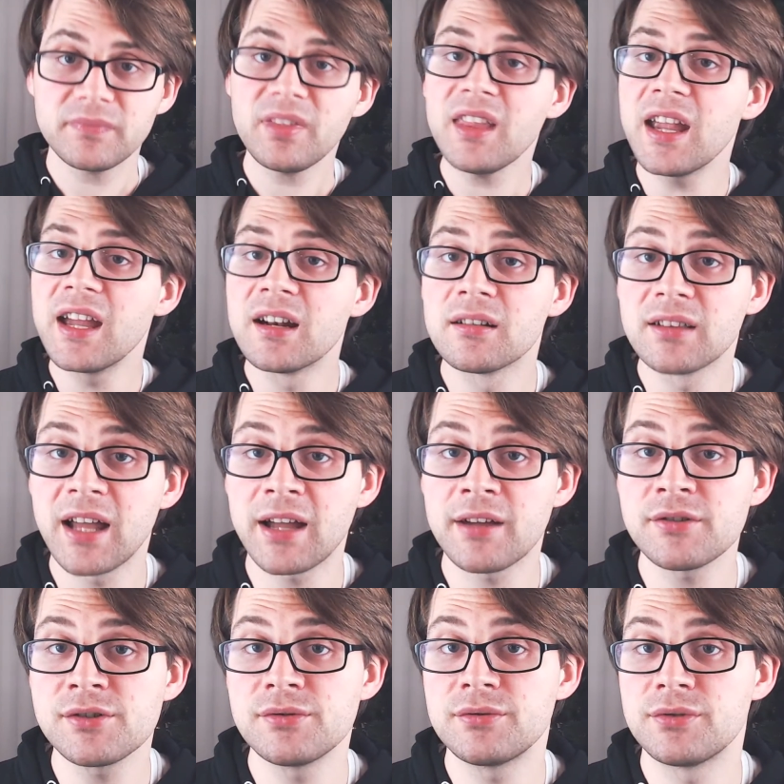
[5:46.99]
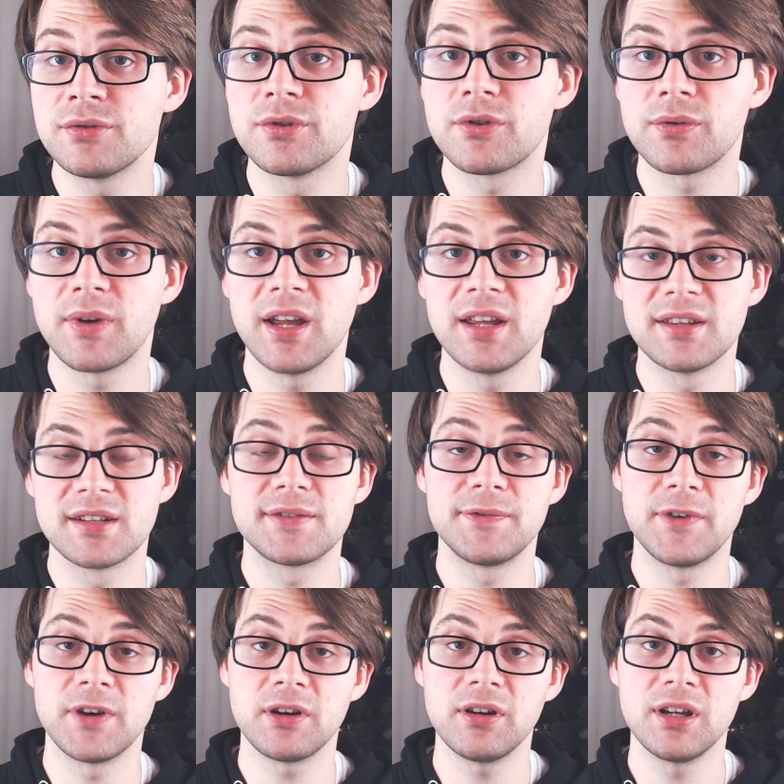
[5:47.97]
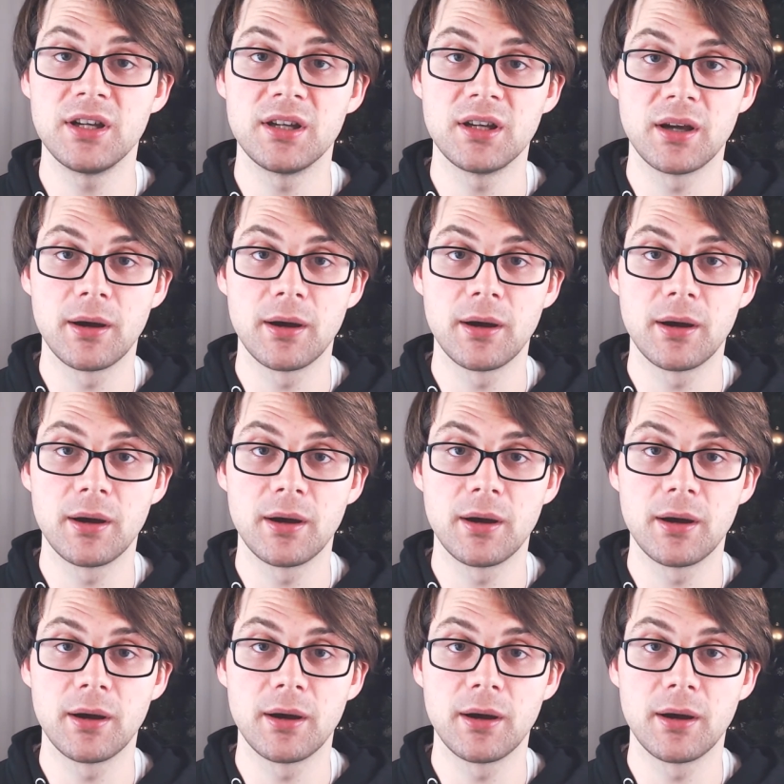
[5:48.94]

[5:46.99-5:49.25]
and allows you to create this very